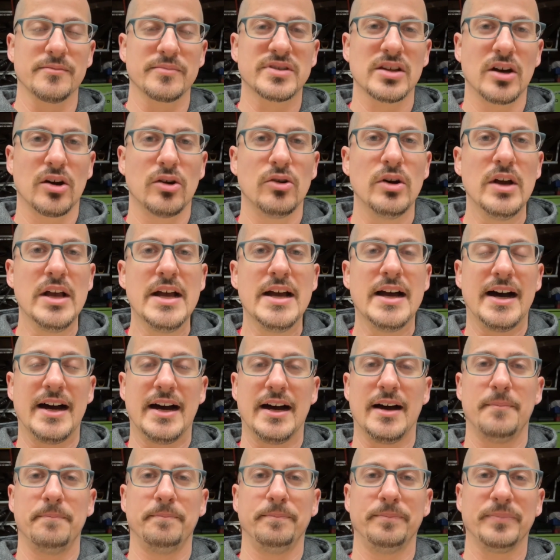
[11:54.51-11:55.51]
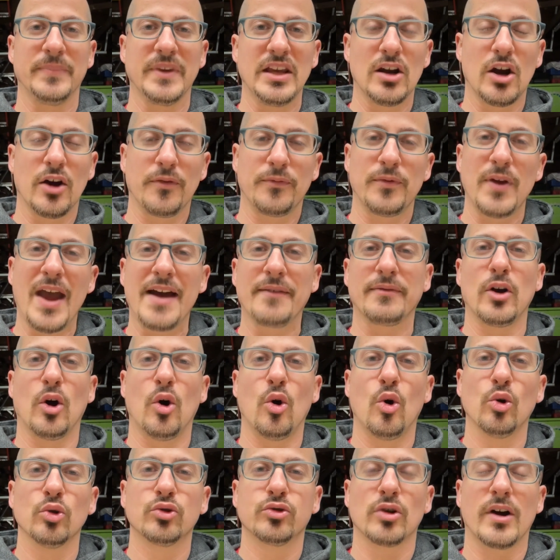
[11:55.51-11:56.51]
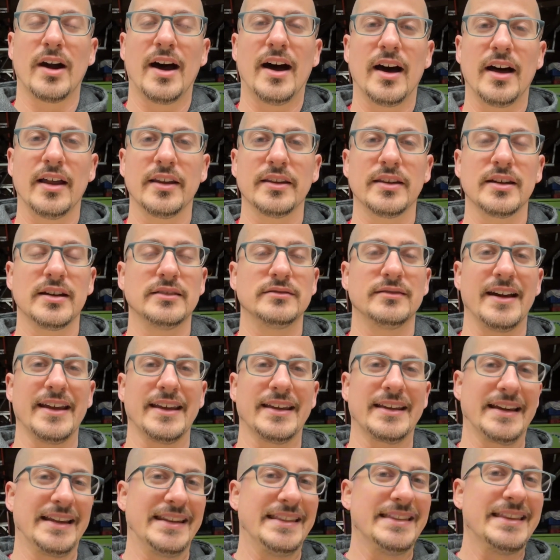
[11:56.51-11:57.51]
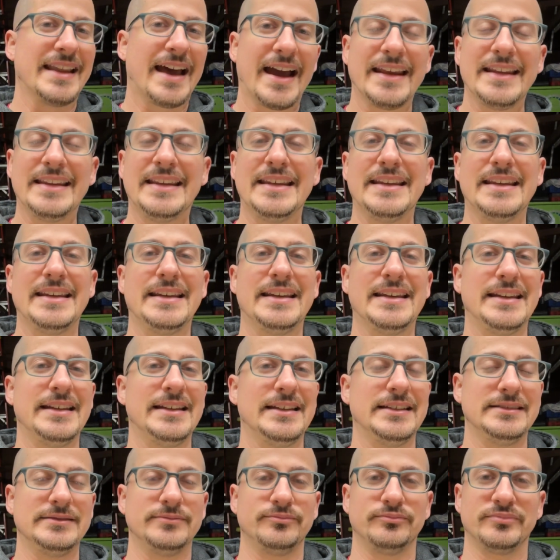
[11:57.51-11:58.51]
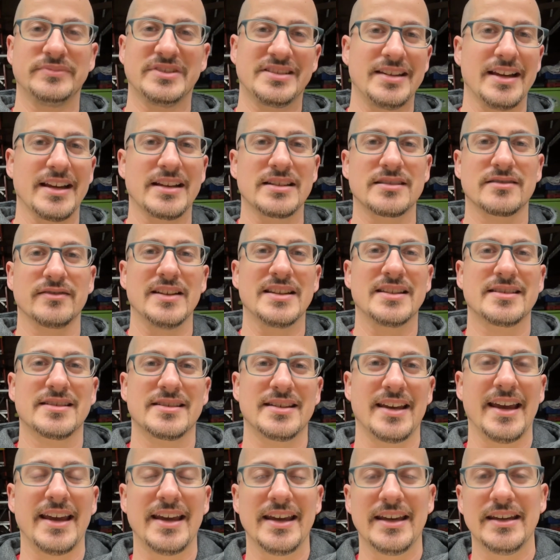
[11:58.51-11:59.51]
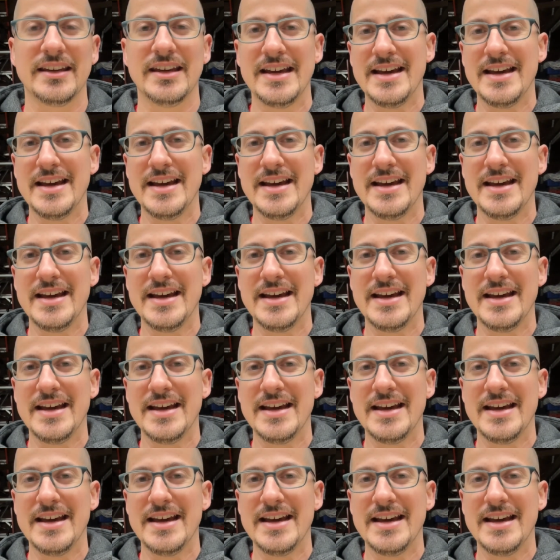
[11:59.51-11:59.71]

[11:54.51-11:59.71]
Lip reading: So, if you have an older Honda, like a 96, let's say,